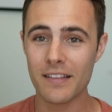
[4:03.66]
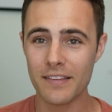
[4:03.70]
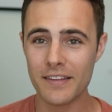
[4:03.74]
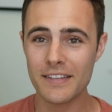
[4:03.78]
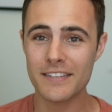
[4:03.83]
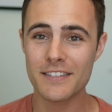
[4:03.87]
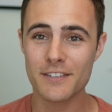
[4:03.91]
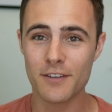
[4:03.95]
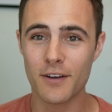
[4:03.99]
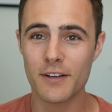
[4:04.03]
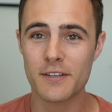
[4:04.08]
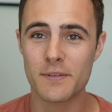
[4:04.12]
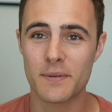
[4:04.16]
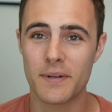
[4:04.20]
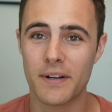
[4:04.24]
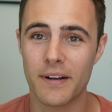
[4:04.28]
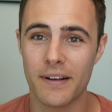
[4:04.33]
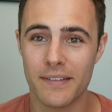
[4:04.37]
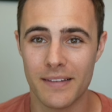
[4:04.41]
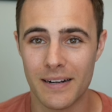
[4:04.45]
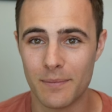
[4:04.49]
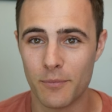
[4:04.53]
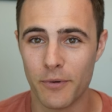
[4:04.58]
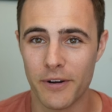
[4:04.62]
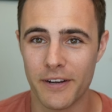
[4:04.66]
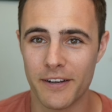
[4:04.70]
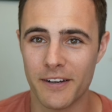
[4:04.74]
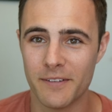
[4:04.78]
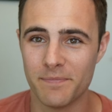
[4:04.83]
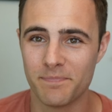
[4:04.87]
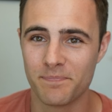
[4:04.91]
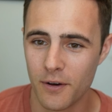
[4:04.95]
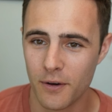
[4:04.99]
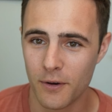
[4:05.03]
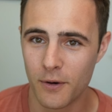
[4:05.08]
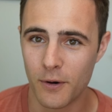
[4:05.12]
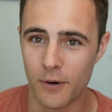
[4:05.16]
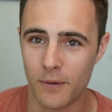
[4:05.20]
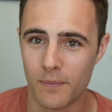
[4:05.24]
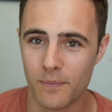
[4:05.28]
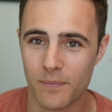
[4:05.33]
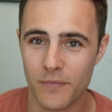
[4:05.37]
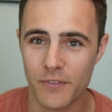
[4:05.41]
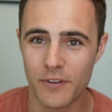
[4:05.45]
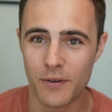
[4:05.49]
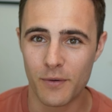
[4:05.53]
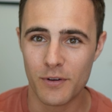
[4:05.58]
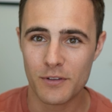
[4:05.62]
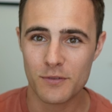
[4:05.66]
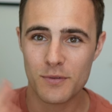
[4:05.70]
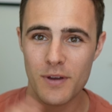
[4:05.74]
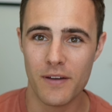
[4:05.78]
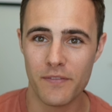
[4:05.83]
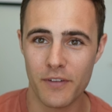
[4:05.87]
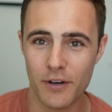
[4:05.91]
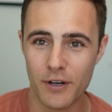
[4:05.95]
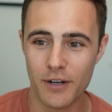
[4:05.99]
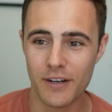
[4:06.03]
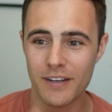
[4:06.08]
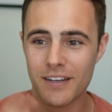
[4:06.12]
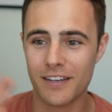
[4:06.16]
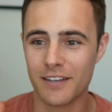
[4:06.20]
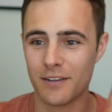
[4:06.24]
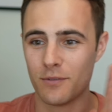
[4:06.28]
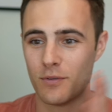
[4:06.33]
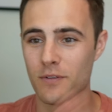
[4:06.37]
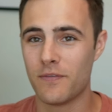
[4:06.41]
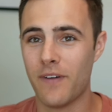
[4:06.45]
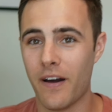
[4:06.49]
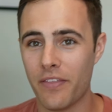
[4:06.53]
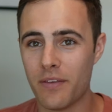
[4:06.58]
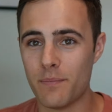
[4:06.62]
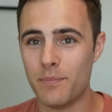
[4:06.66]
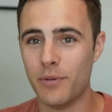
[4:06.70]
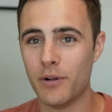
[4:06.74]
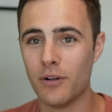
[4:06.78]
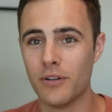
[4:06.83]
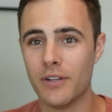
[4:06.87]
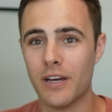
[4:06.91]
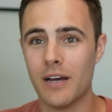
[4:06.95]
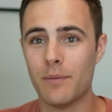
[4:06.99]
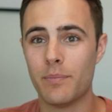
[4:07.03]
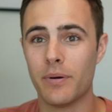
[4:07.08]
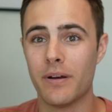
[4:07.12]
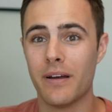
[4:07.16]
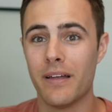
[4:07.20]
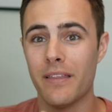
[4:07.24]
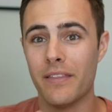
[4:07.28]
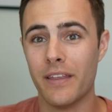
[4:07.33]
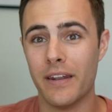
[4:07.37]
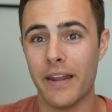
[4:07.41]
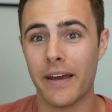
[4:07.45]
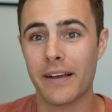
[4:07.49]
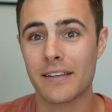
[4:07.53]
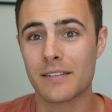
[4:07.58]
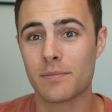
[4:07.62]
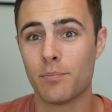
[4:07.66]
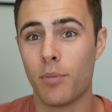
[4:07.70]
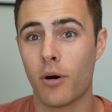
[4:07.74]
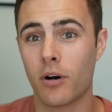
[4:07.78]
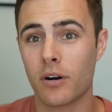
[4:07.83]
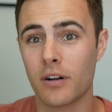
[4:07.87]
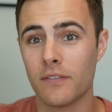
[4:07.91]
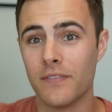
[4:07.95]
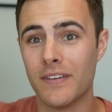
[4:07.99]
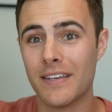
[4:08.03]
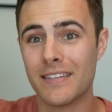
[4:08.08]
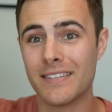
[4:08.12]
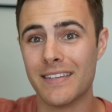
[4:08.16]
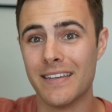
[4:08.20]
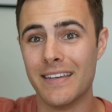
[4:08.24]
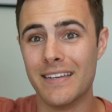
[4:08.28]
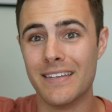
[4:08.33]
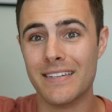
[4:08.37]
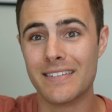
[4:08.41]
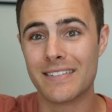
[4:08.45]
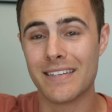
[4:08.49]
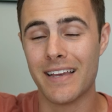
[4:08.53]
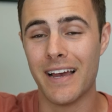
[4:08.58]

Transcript: this is also an area that I'm working on. Cool. So once we have the hook, we've got the build up. The next part of this is